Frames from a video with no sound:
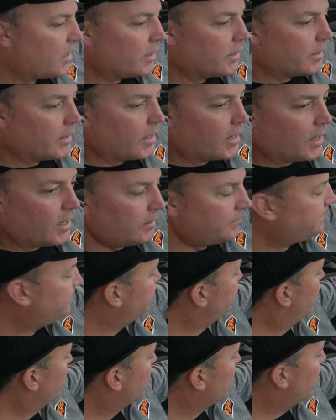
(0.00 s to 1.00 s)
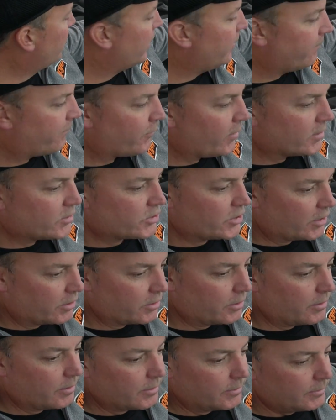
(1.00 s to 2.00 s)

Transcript: and uh, you can run fresh air